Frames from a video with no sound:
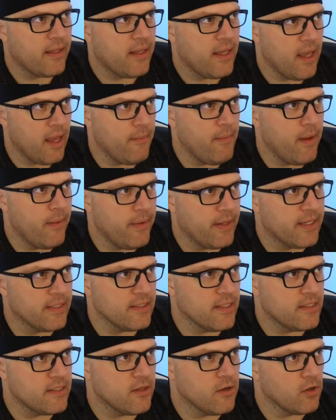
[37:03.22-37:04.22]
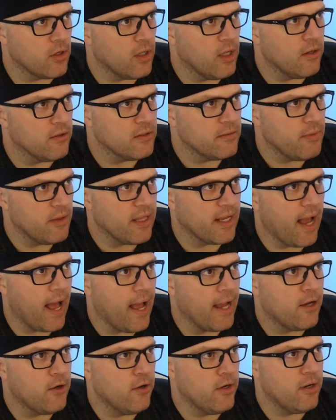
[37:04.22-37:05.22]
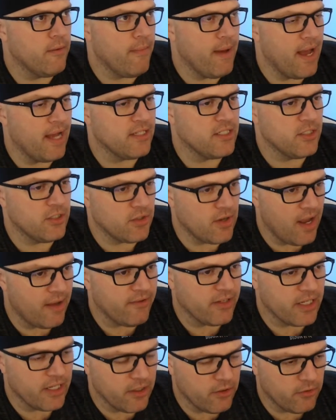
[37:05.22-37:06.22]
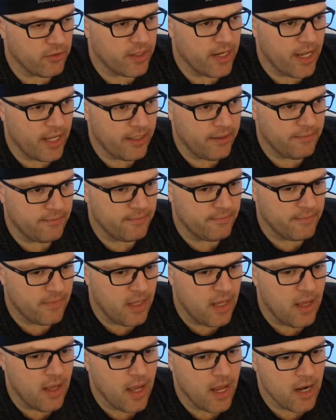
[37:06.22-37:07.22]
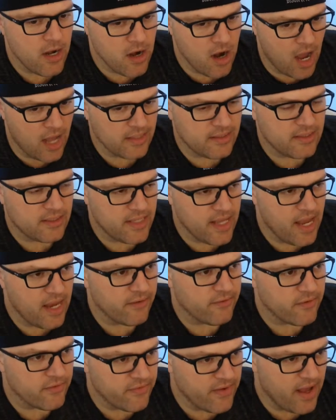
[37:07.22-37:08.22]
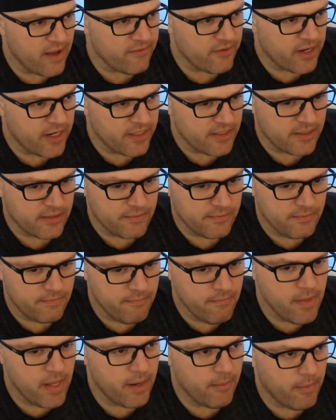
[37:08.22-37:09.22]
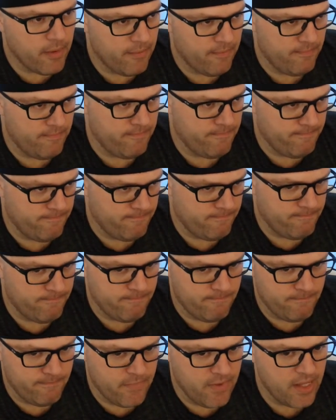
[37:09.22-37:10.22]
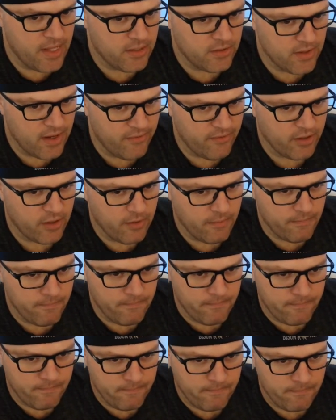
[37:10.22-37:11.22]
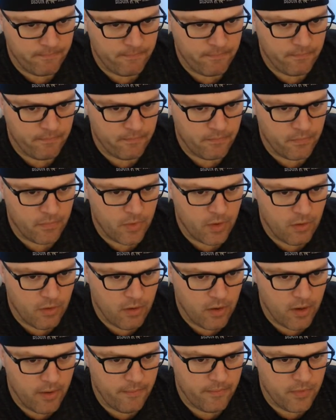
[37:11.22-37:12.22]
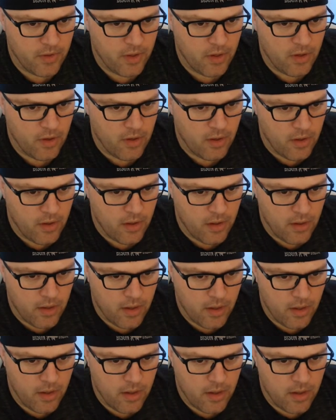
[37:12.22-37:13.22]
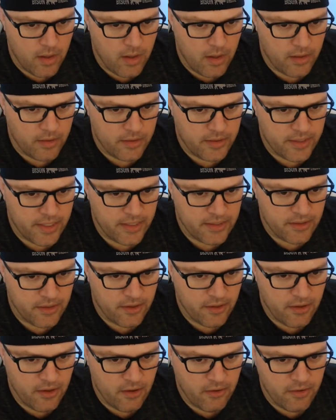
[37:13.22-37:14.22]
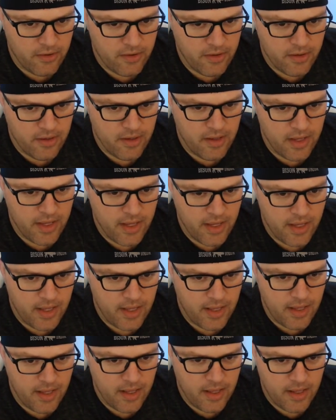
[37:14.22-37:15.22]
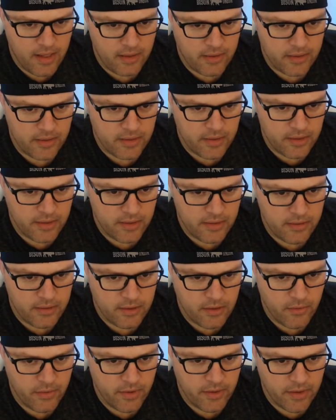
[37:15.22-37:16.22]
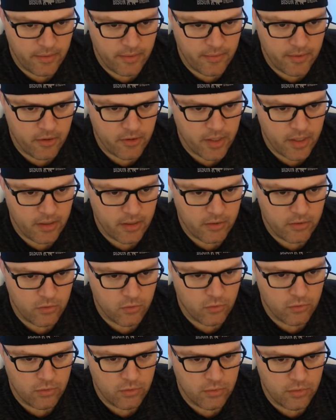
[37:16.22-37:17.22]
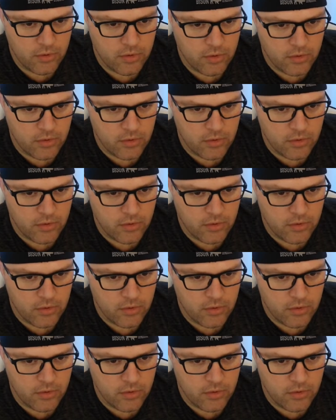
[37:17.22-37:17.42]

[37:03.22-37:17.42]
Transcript: it may be because it's so close. But like, I couldn't imagine driving to Hilton Head and not staying for 5 nights minimum, and then driving home. All right. Jason Nudo. Nowhere near that. Okay, cool.